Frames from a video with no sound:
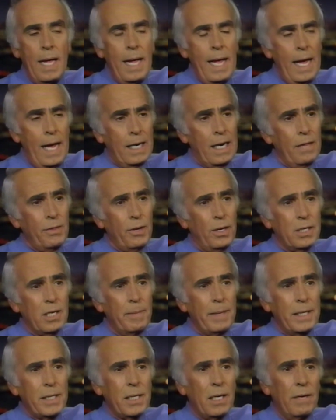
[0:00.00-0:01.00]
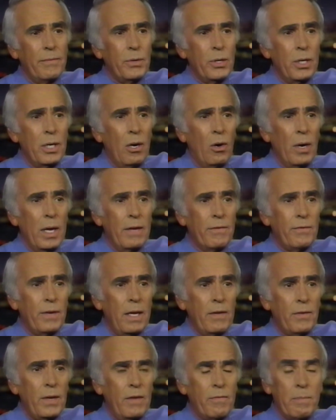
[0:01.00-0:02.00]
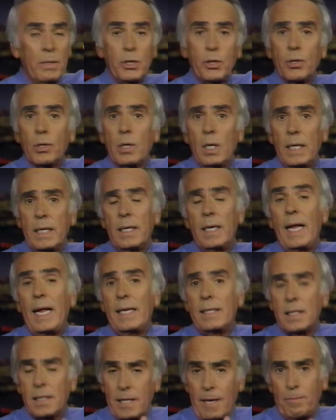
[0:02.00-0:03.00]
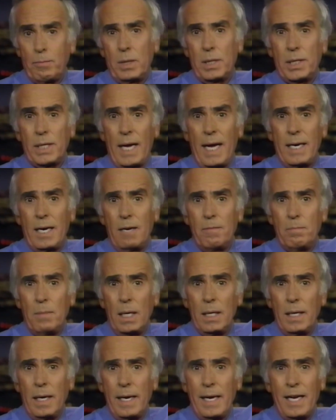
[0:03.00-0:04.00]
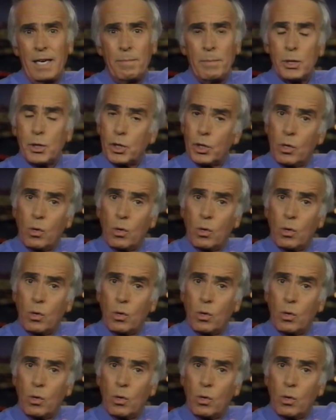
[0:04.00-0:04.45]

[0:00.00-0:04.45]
And I thought to myself, you know, if Mr. Clinton had stepped aside on Monday and Mr.